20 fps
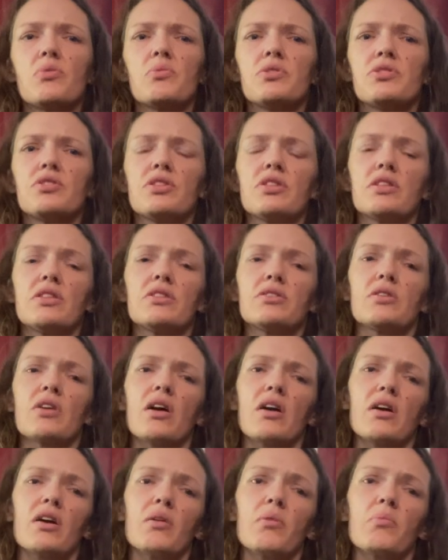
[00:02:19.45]
which is
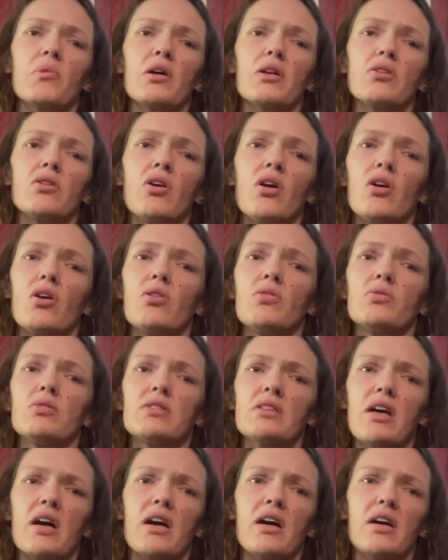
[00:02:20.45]
a long
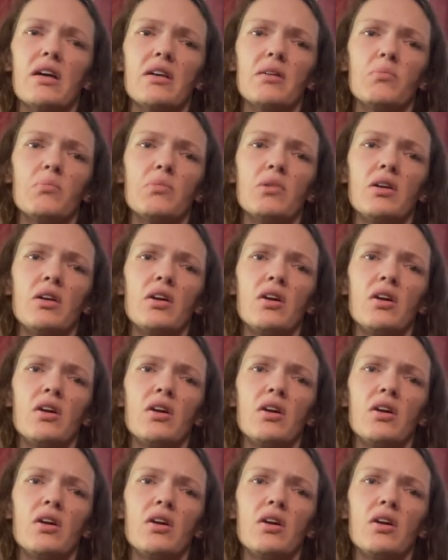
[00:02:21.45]
time